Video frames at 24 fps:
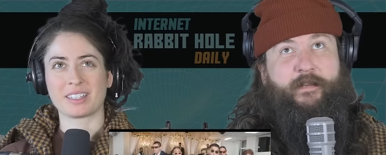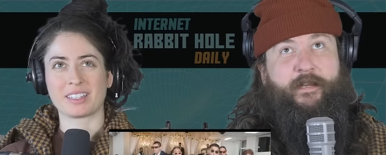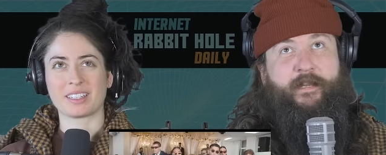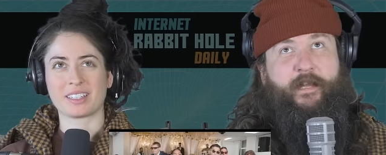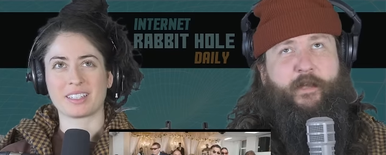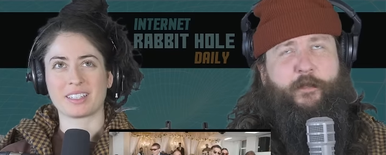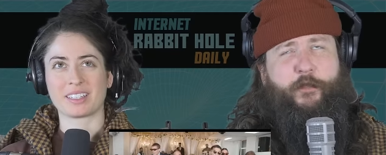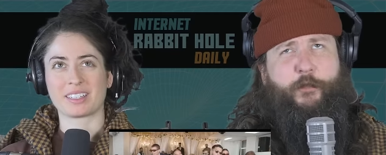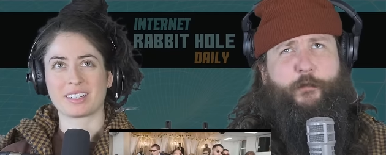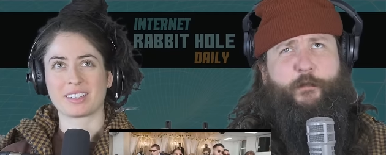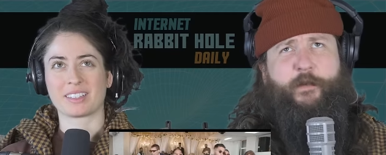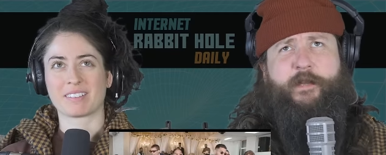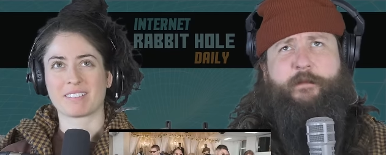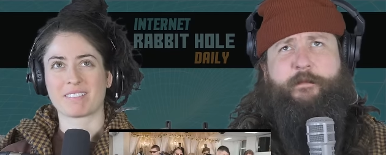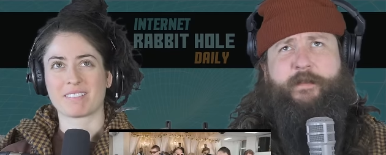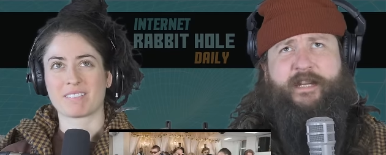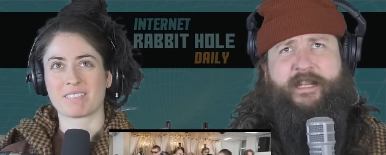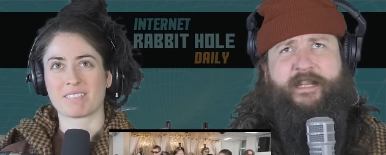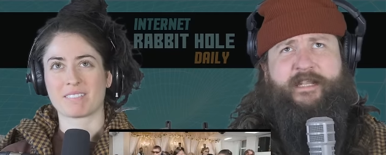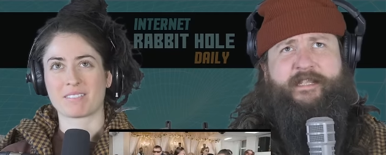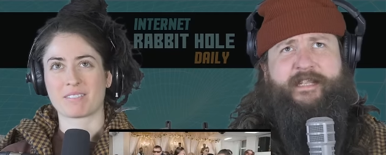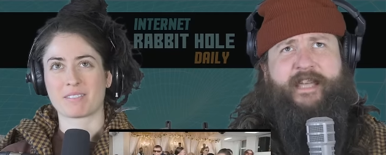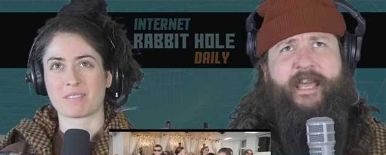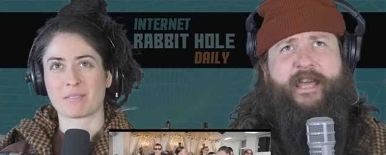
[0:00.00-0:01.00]
Speaker 1: Like a three
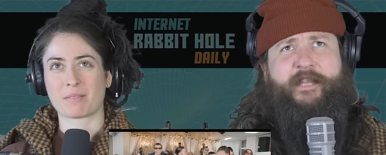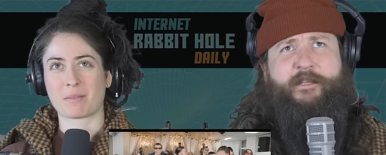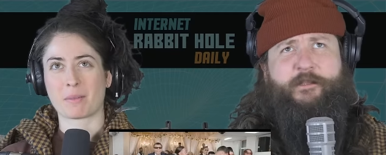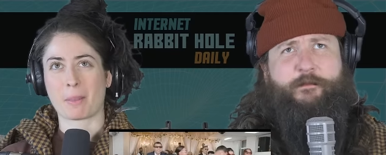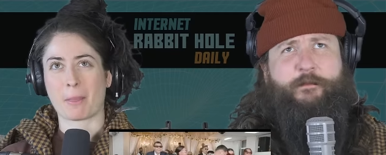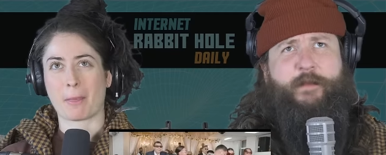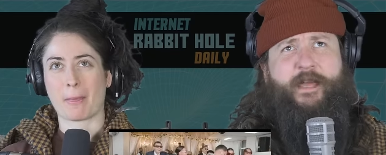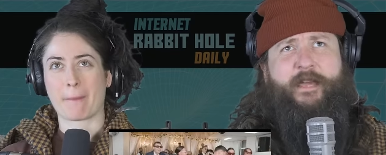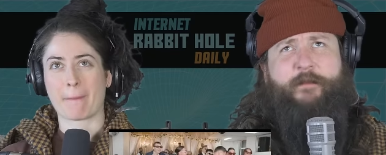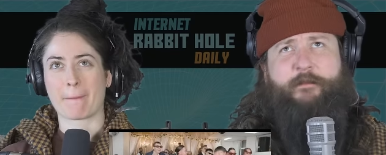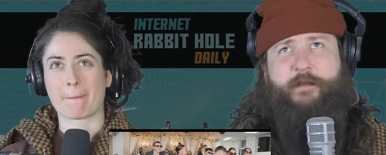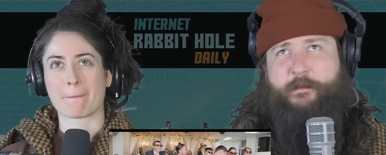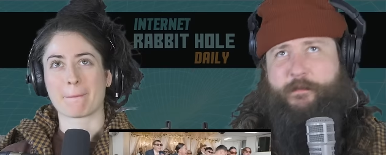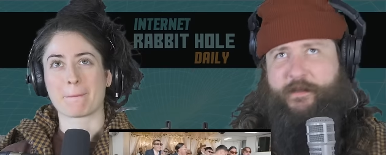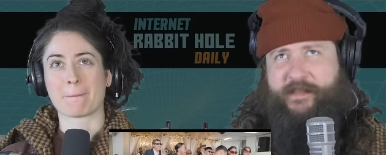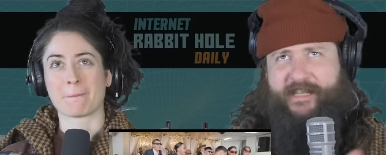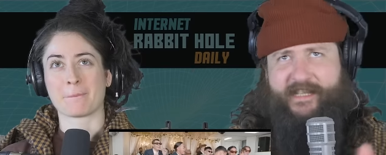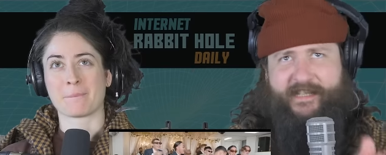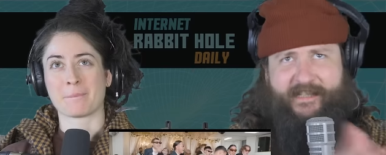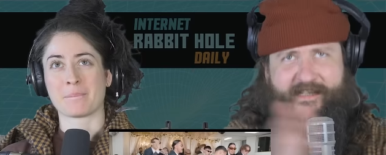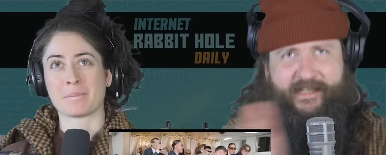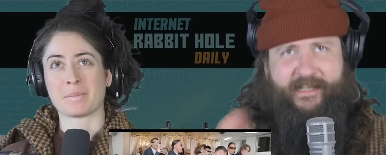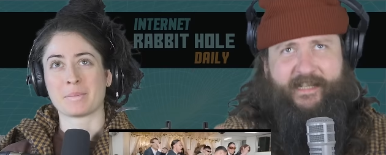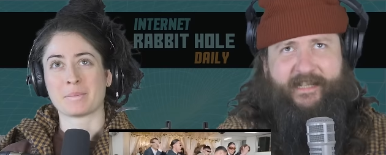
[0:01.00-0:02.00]
minute dance, maybe, but
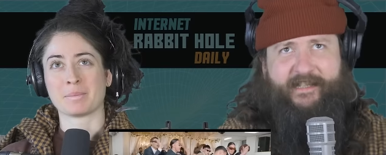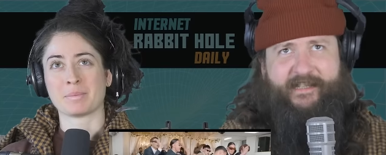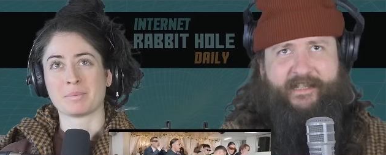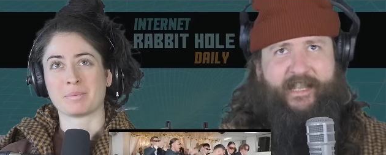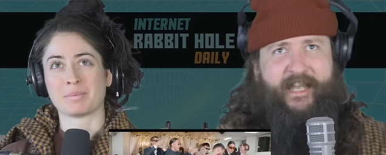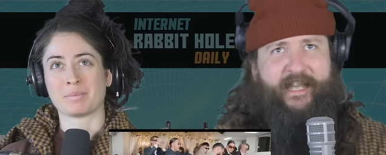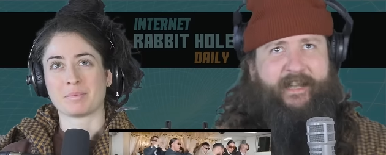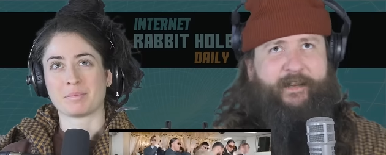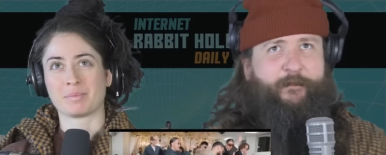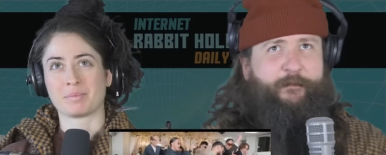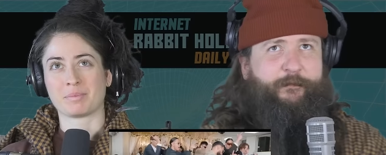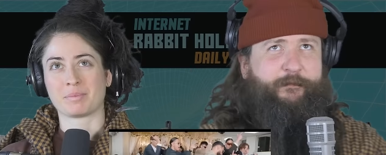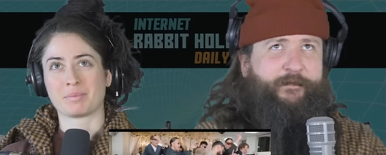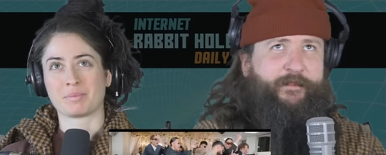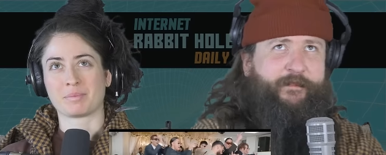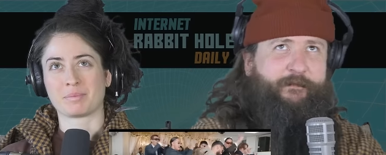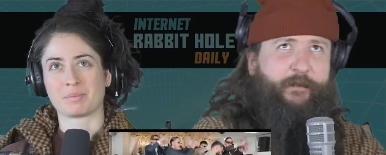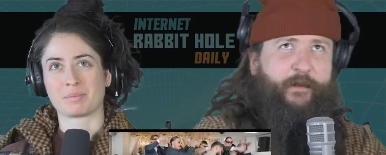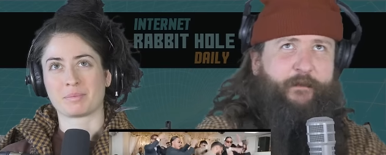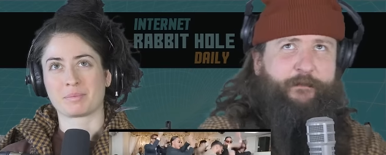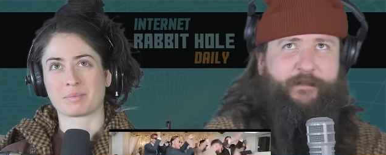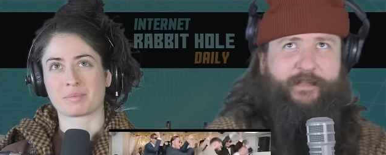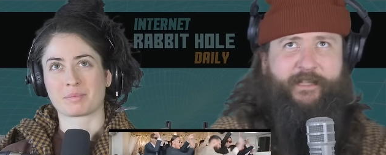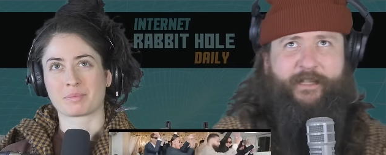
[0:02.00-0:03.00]
this thing's like
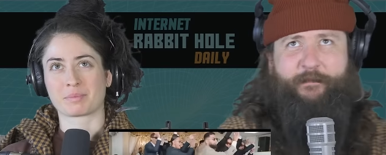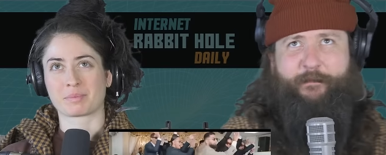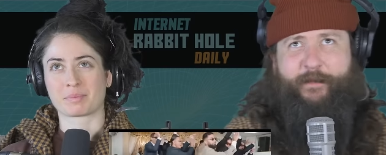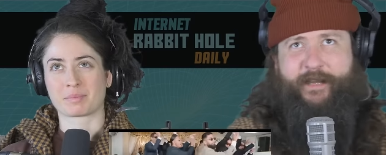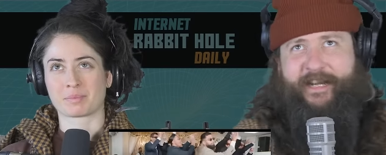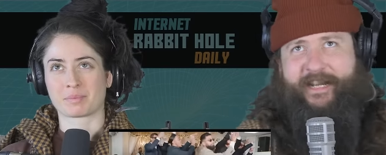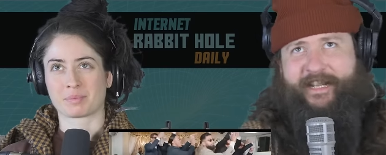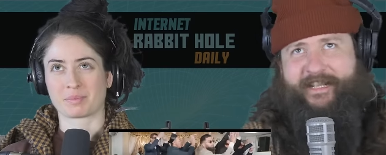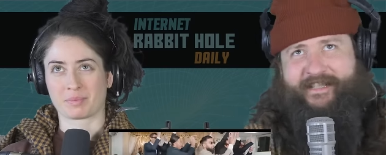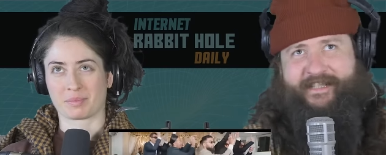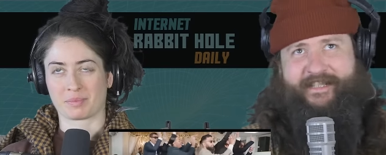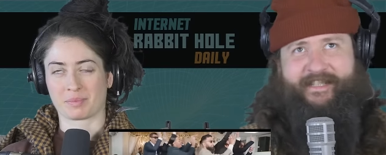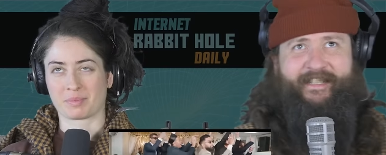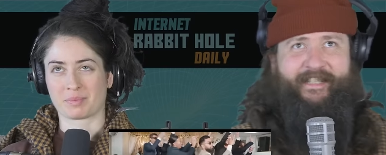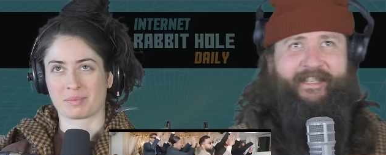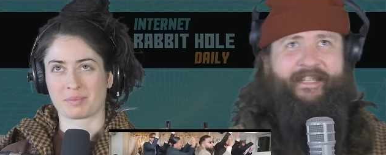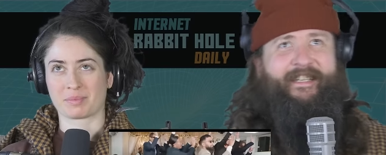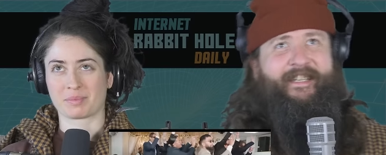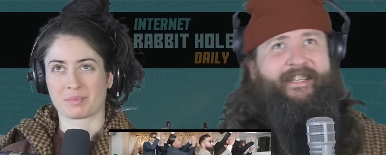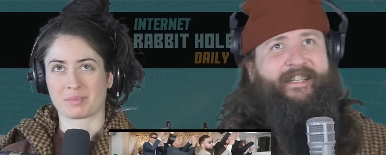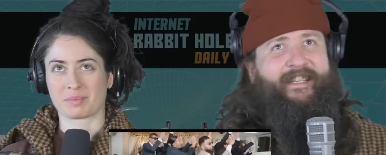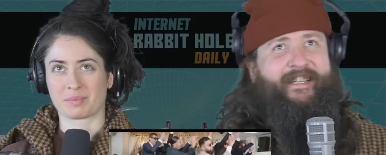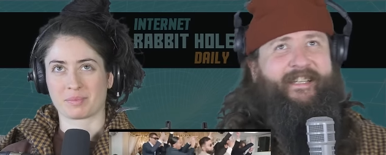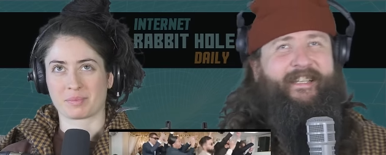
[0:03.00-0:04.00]
15 minutes? Mm
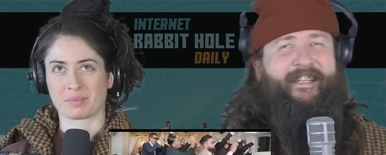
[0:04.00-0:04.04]
-hmm.